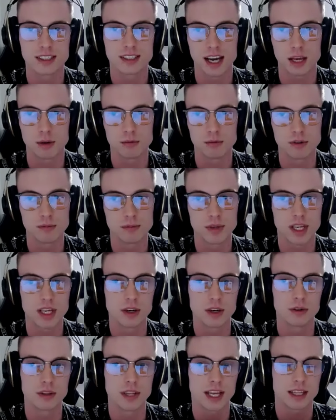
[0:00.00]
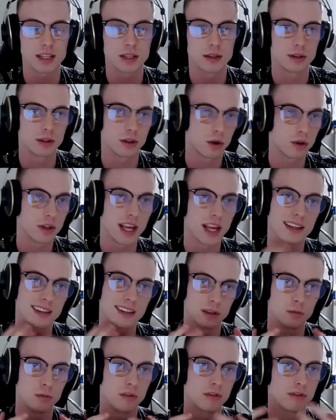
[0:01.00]
I will be
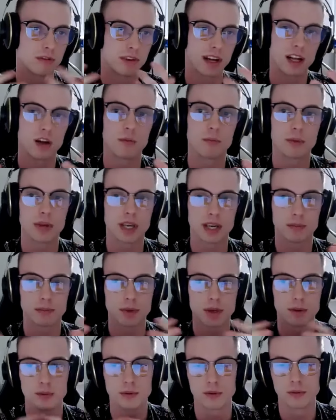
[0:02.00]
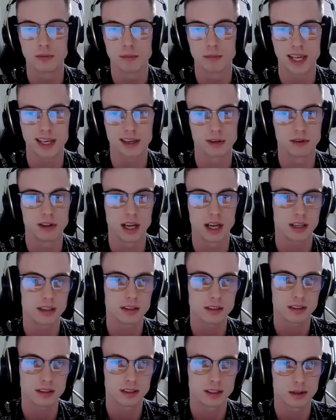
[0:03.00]
connected with helping people make
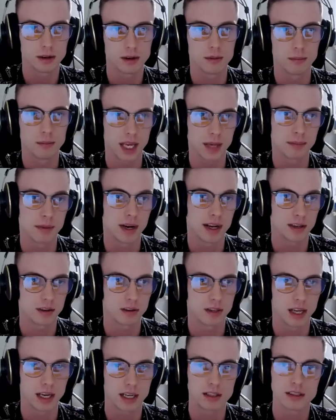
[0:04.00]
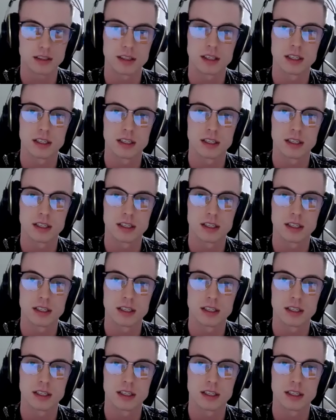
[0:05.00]
money online.